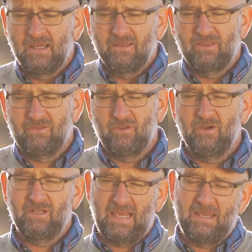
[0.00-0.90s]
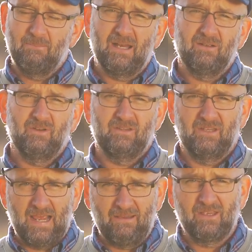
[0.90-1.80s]
The third key benefit that
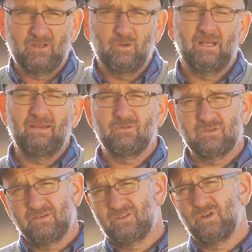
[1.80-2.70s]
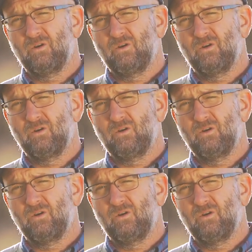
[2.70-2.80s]
having good levels of soil